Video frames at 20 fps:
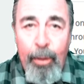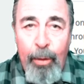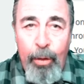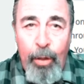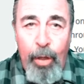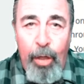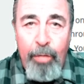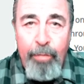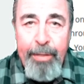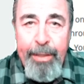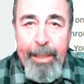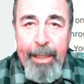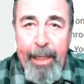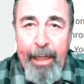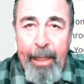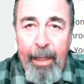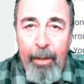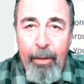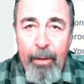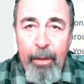or over the
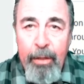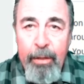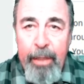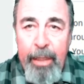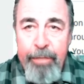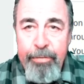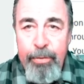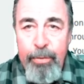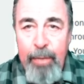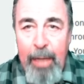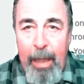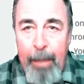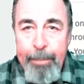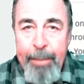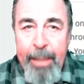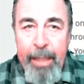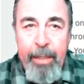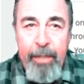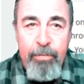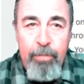air, lets you
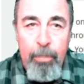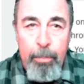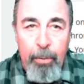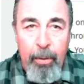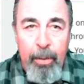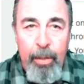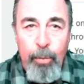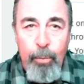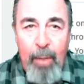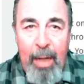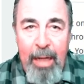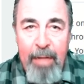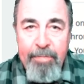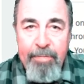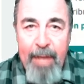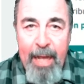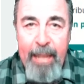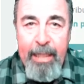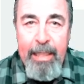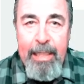update a supported
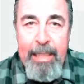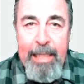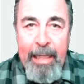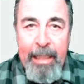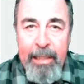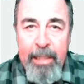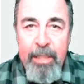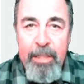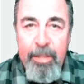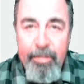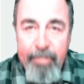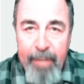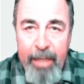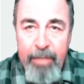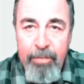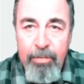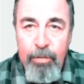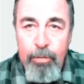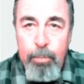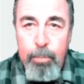Wi-Fi connected
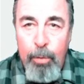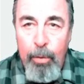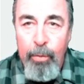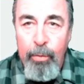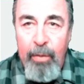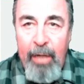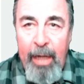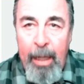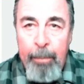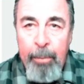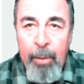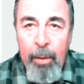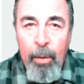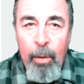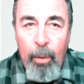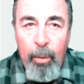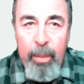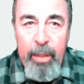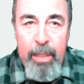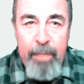devices program
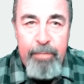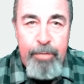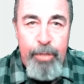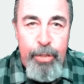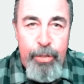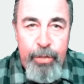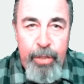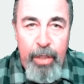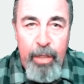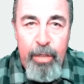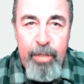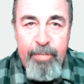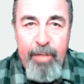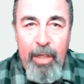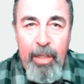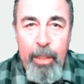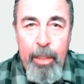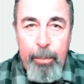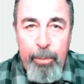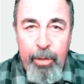or even shared
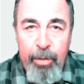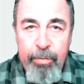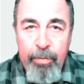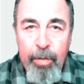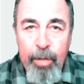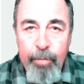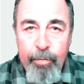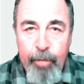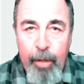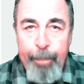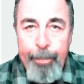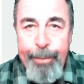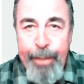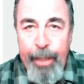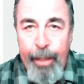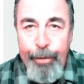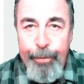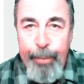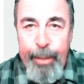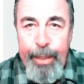variables from the
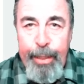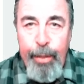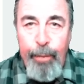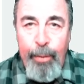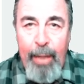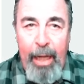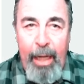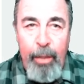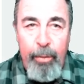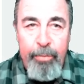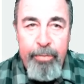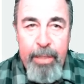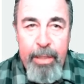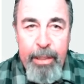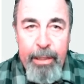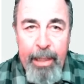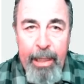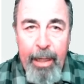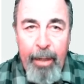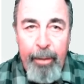Arduino IoT
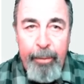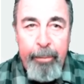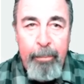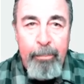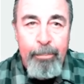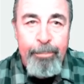Cloud.